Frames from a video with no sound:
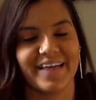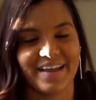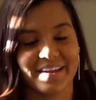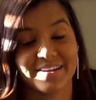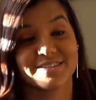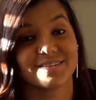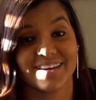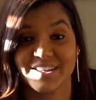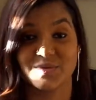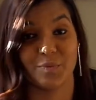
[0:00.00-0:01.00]
Like,
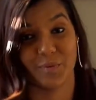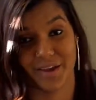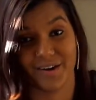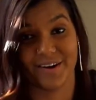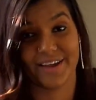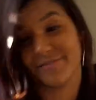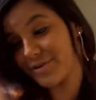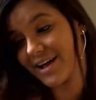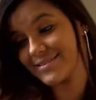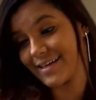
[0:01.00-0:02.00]
it's weird. If
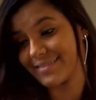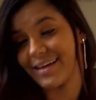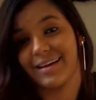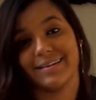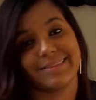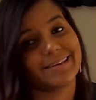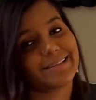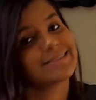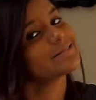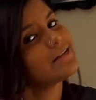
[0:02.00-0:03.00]
you guys like that kind of
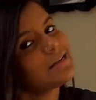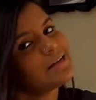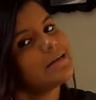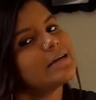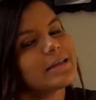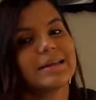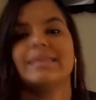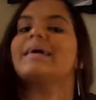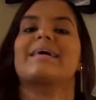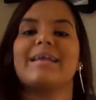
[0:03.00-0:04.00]
thing, then you're
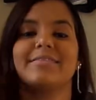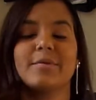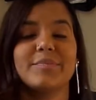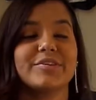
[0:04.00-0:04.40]
into that kind of thing.